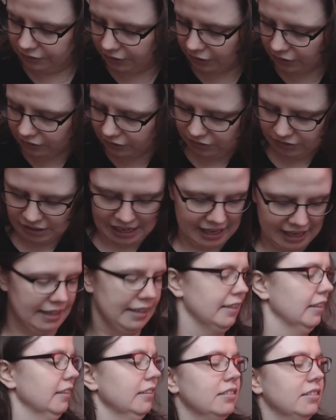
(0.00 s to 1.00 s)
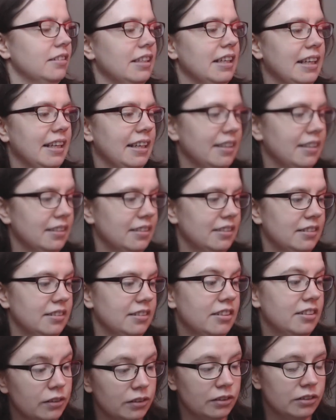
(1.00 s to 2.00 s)
the full size
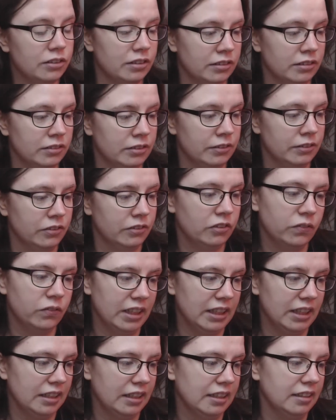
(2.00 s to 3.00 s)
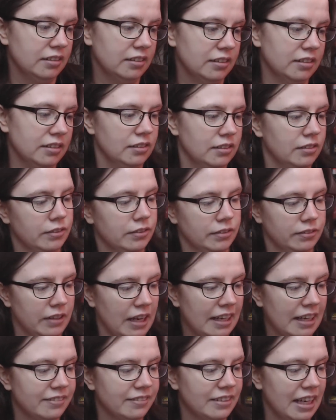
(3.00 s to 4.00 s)
is 250 millilitres for
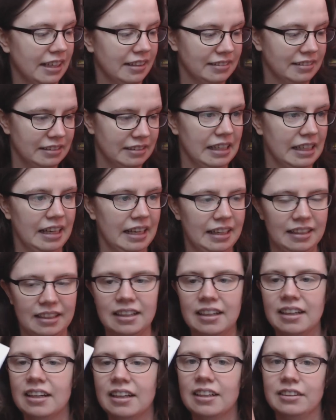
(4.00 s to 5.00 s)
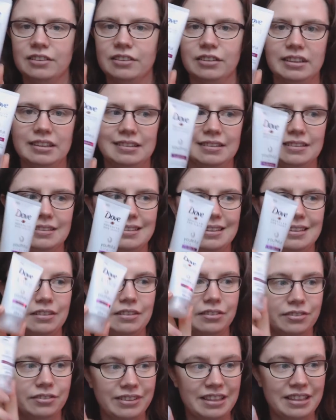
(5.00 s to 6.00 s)
$5.99. So this is
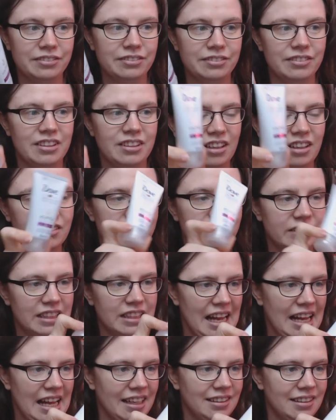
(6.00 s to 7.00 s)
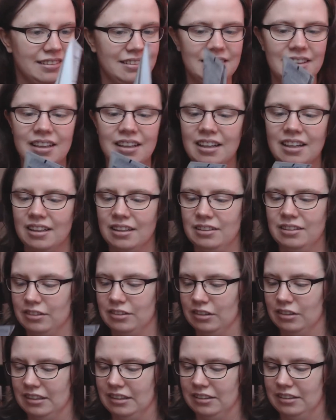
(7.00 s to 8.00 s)
a fifth of that.
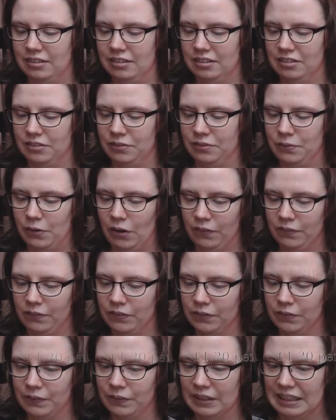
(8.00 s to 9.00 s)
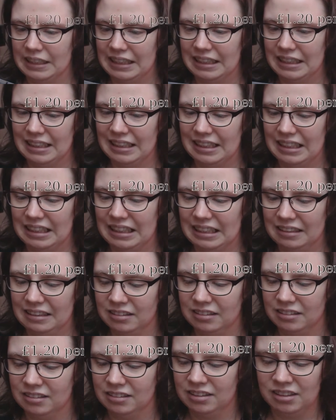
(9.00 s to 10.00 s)
So this is probably